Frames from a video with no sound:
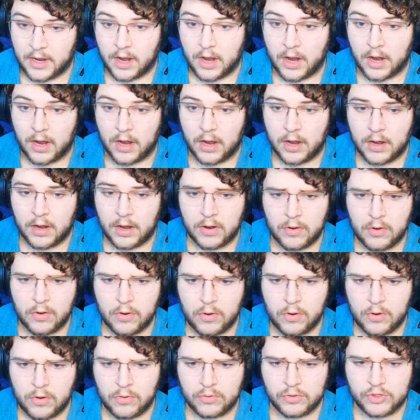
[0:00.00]

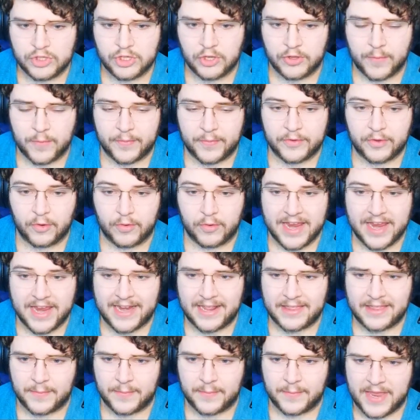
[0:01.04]
Oh, so
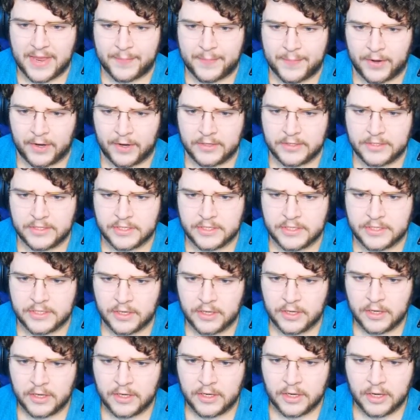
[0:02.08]
eating the peepers
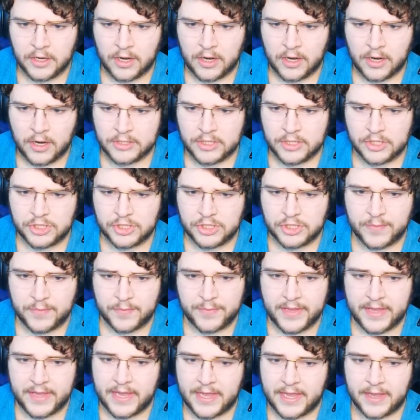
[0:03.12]
causes you to
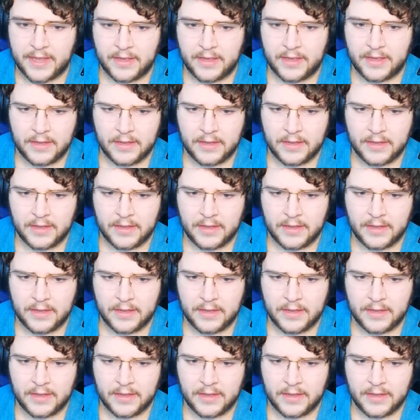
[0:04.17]
be